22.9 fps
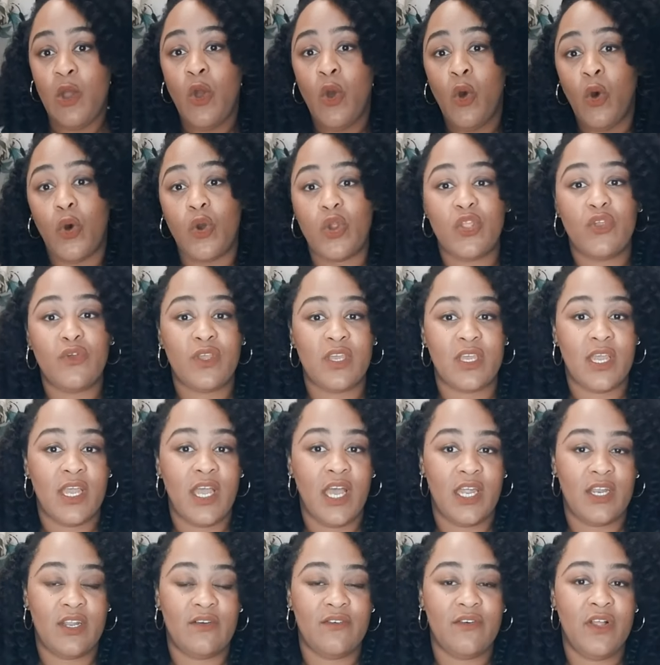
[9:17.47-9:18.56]
or you can
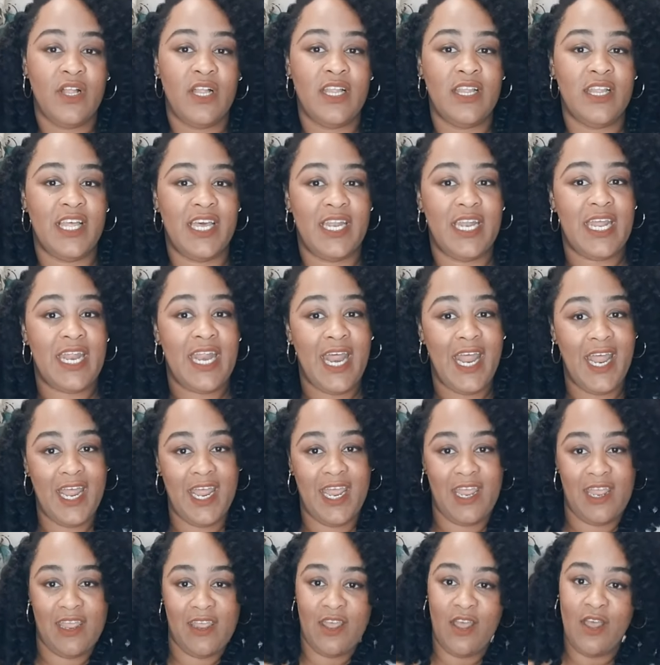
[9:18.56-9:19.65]
kind of let it
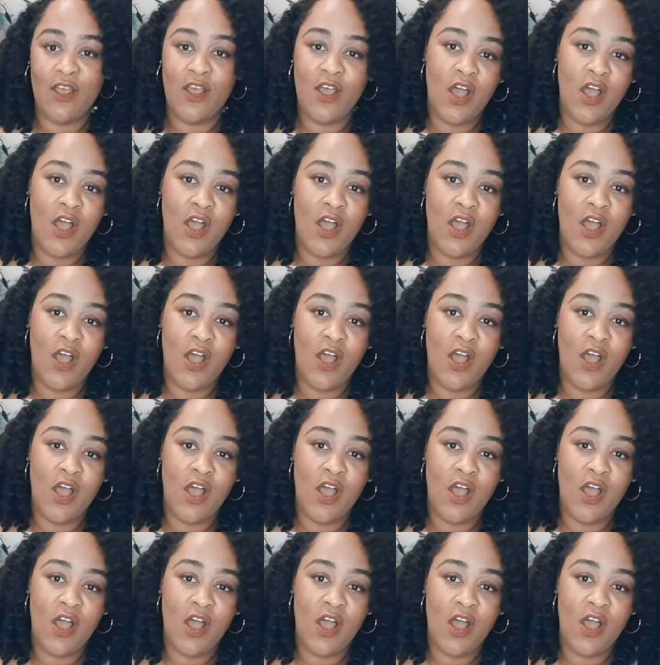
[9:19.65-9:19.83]
hang